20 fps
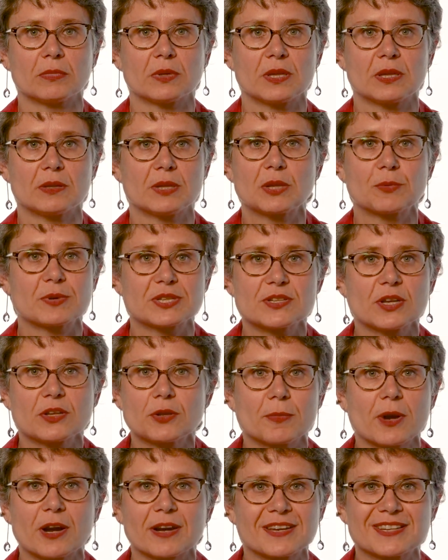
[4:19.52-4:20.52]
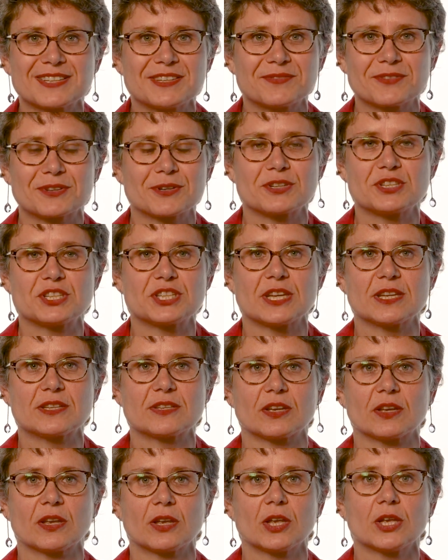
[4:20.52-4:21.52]
It was not a market
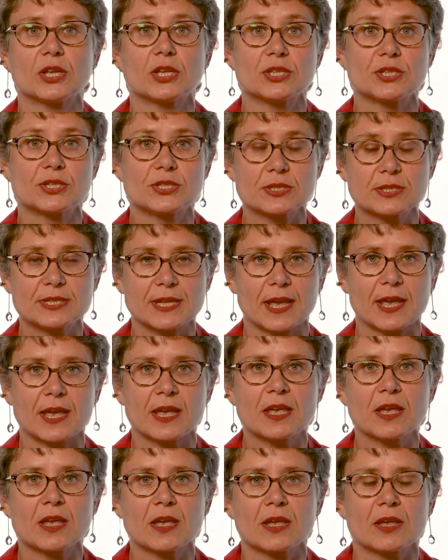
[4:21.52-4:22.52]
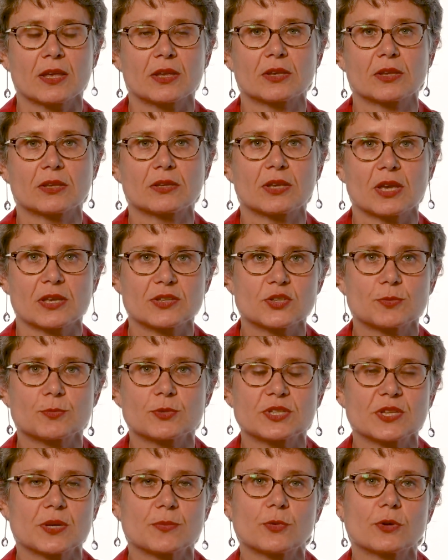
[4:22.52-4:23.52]
differentiator. Today,
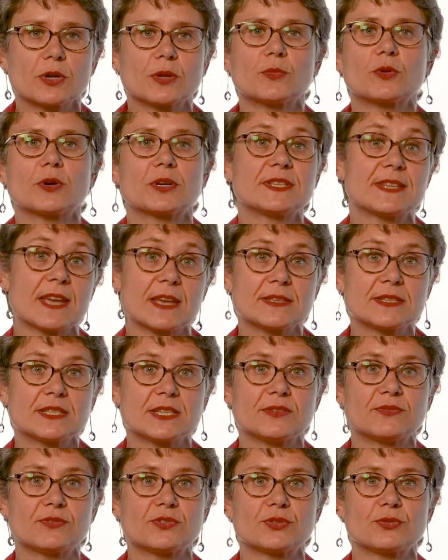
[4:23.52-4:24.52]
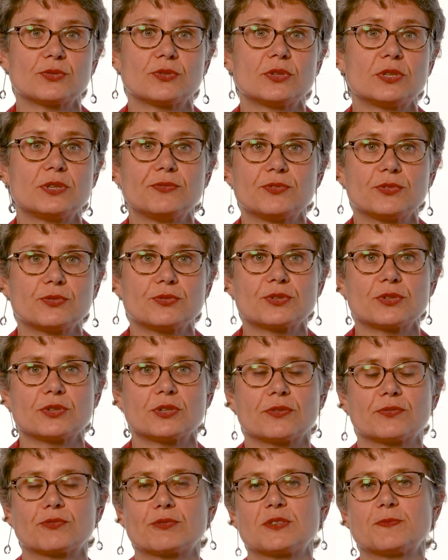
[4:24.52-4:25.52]
customers are more and more attentive to the diffusion
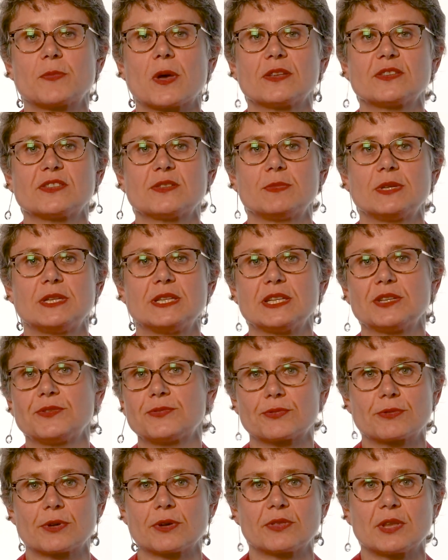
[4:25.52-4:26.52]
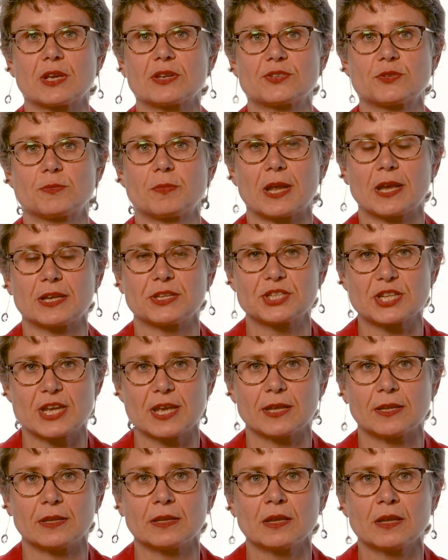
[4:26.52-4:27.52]
of responsibility throughout their supply
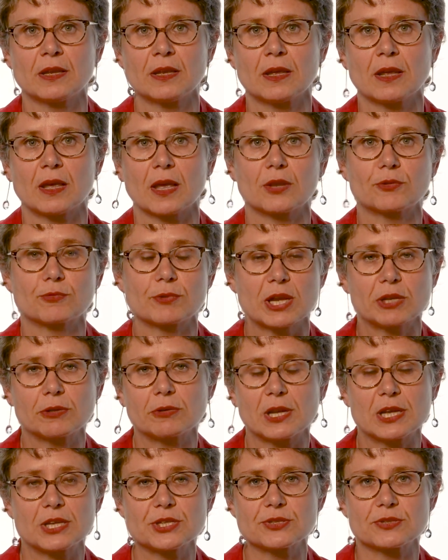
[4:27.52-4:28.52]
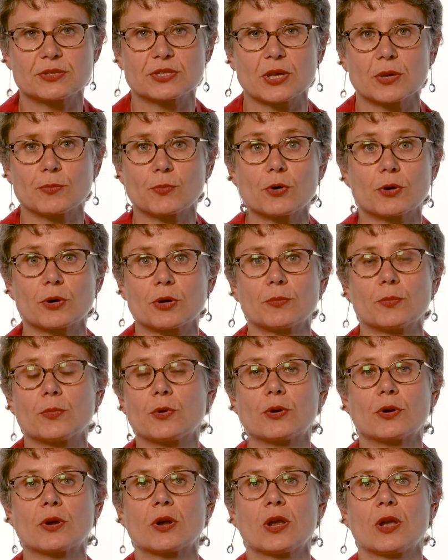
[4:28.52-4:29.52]
chain, and regulations are more and
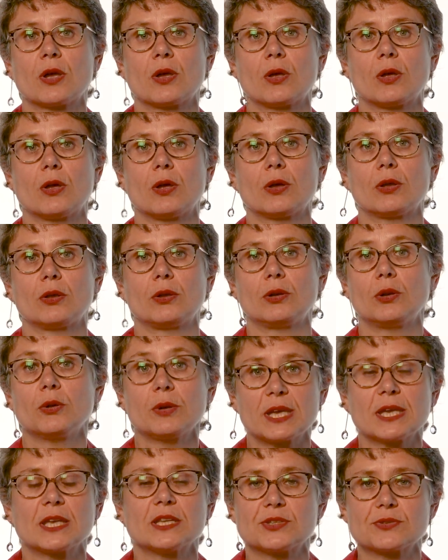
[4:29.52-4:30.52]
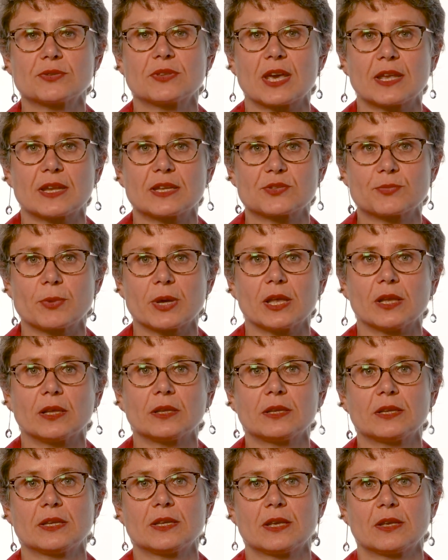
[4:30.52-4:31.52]
more looking into that as
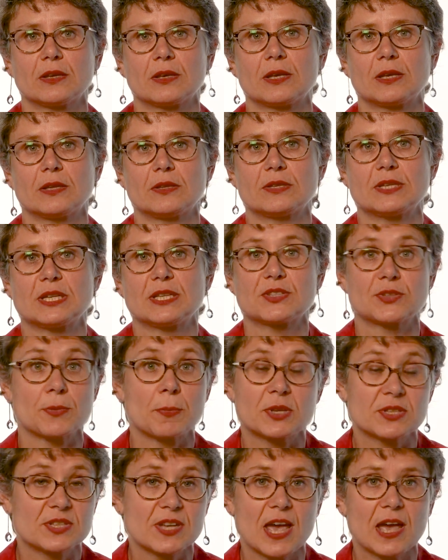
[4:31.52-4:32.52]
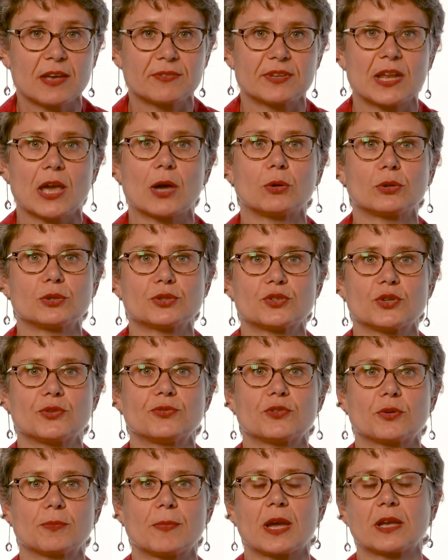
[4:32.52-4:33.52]
well. And it's a must-have now also
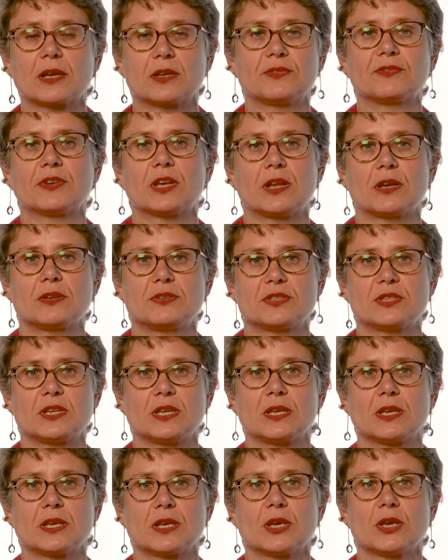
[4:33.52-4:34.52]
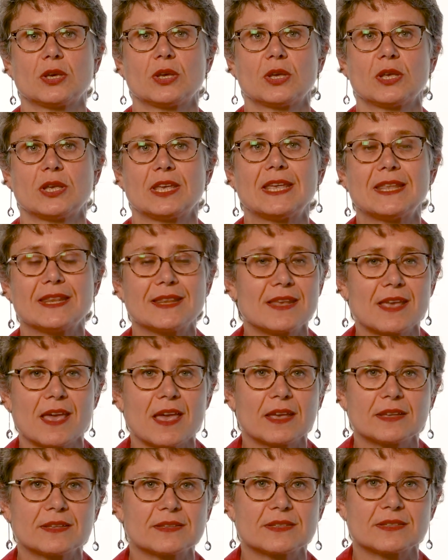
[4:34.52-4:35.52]
for market financing. In the
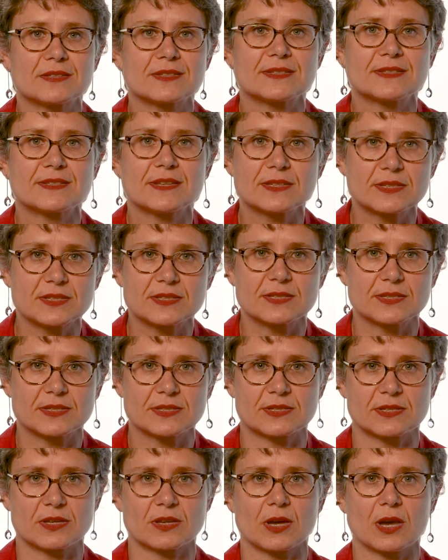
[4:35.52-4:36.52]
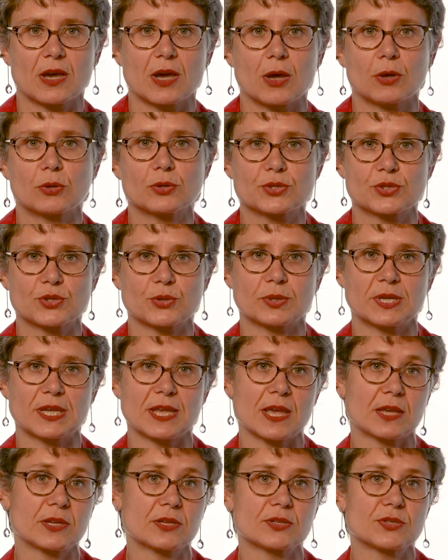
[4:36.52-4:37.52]
end, the citizens are also
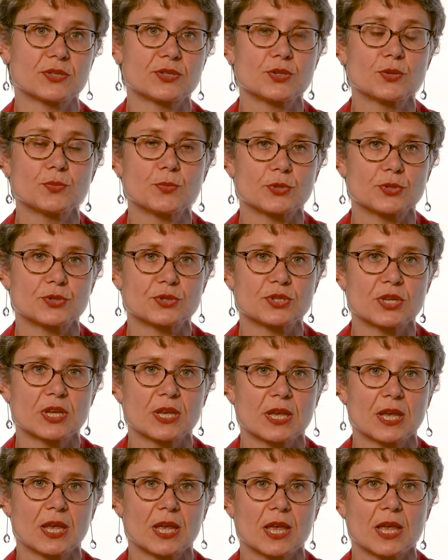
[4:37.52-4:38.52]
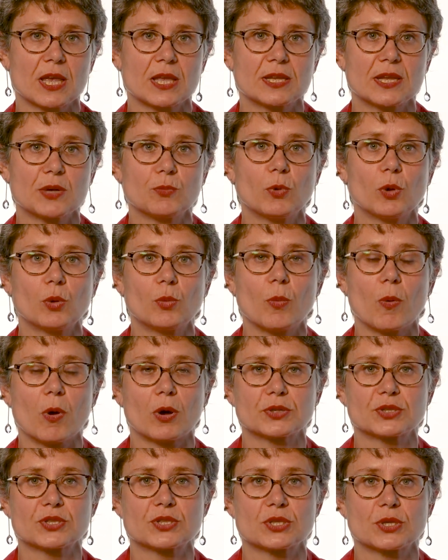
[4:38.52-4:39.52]
the end consumers, and they will
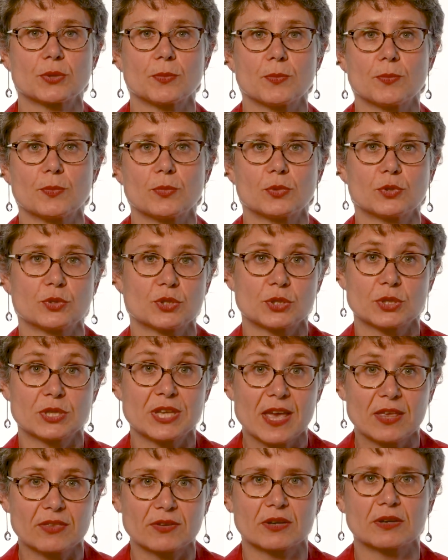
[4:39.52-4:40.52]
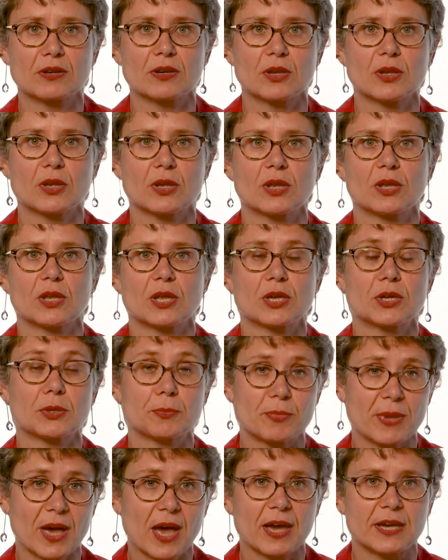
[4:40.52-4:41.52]
want together,
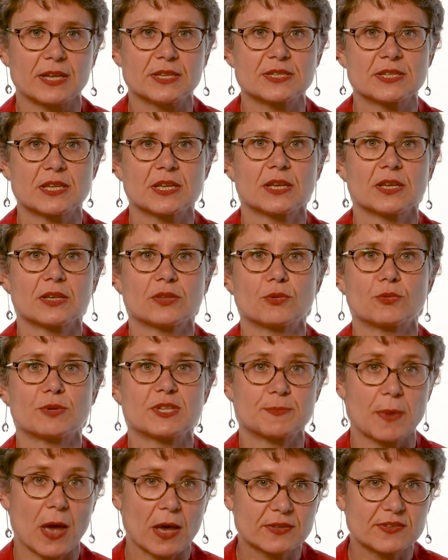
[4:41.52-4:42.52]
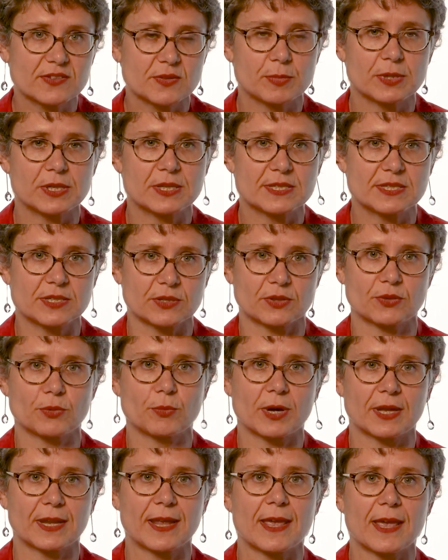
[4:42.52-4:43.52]
combined, the responsibility on the
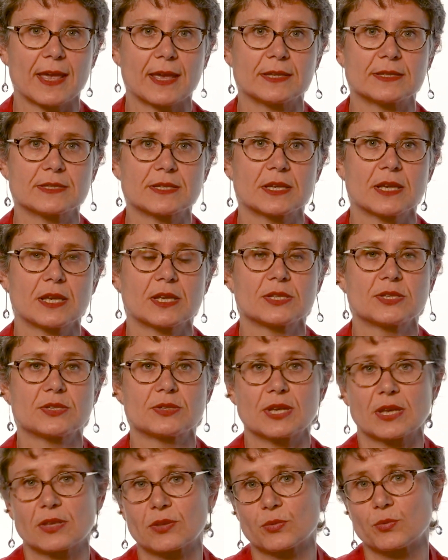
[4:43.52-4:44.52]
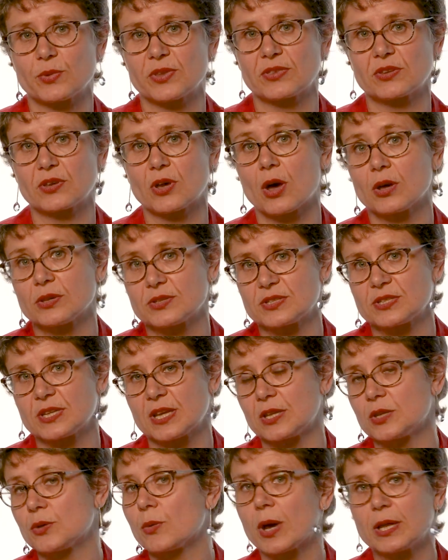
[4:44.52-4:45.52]
one hand, together with cost
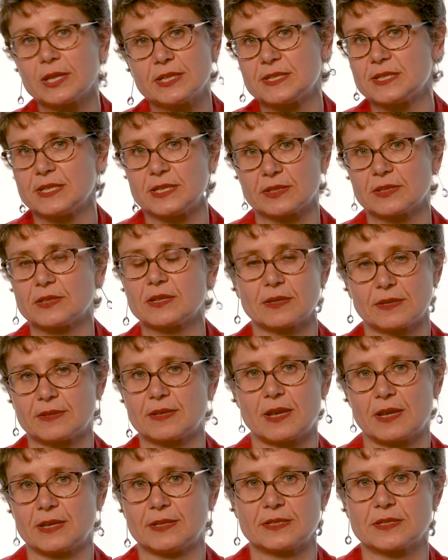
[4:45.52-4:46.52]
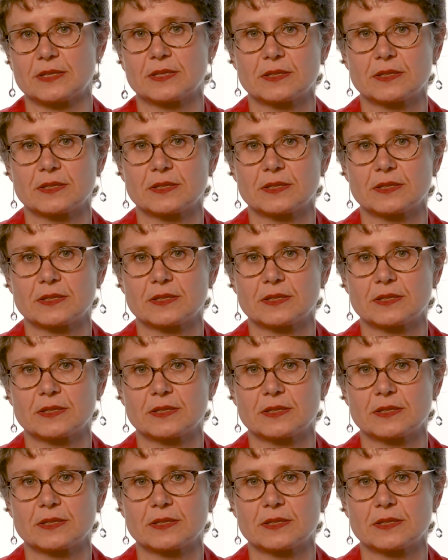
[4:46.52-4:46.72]
and quality on the other hand.